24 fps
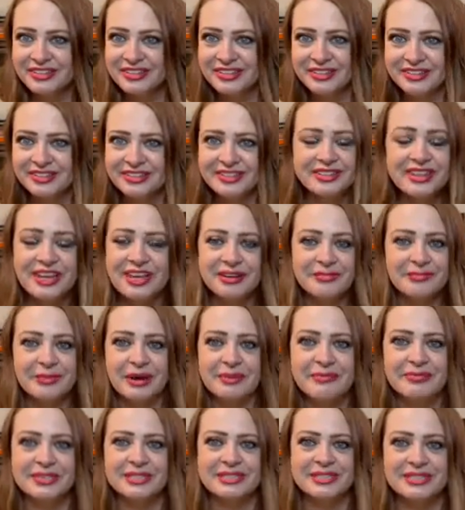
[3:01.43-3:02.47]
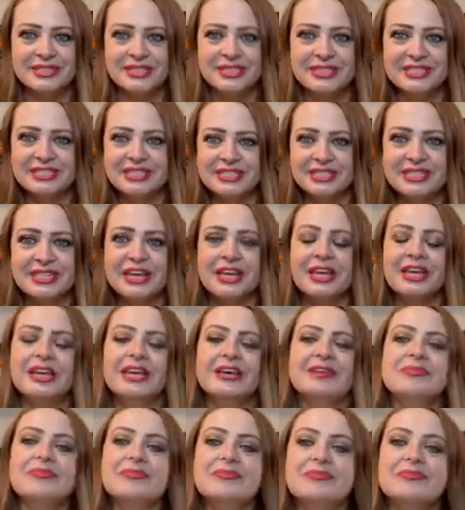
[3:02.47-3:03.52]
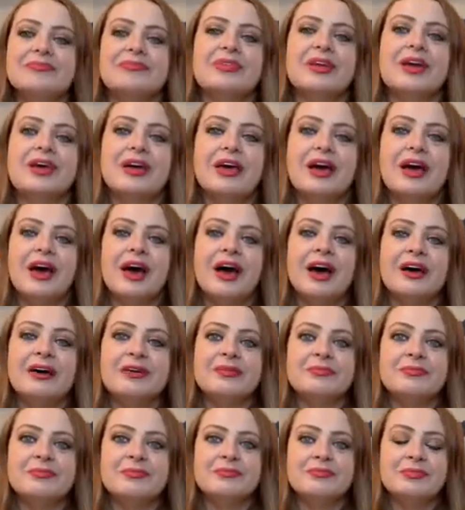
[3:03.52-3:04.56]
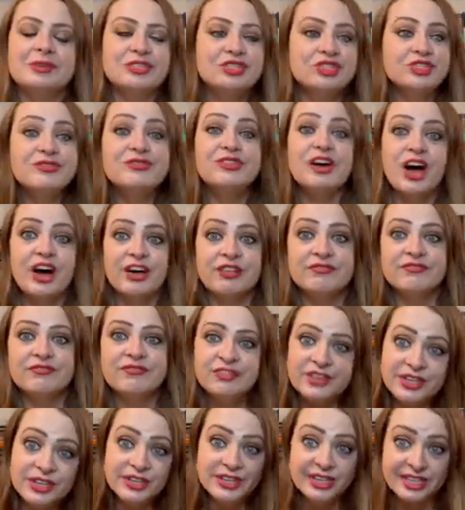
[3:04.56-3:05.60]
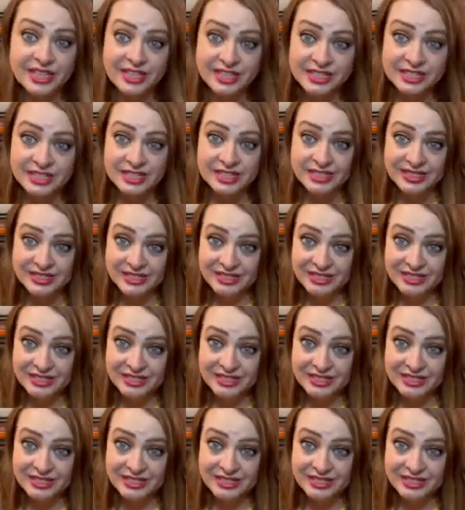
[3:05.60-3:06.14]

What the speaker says: None of my business. But you caught feelings